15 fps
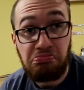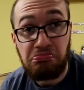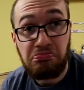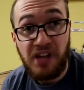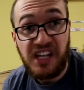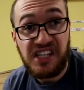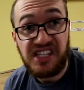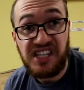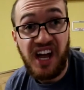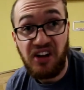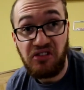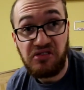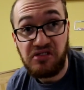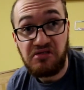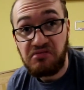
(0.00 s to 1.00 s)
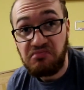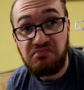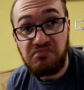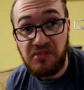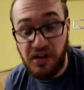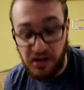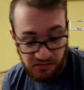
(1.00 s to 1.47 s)
that sounds
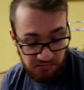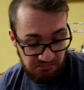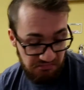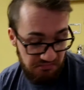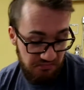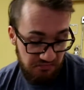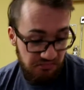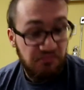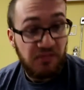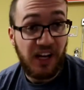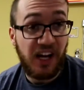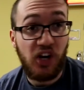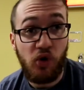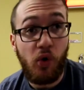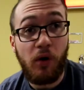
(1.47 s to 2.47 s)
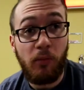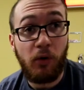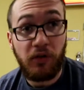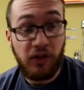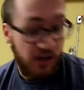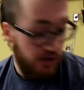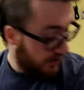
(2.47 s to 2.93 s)
like a normal
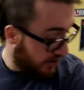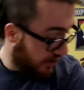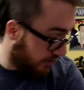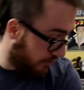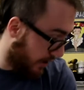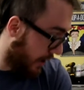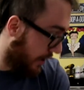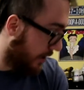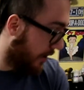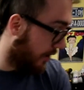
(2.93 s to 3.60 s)
thing to do, right?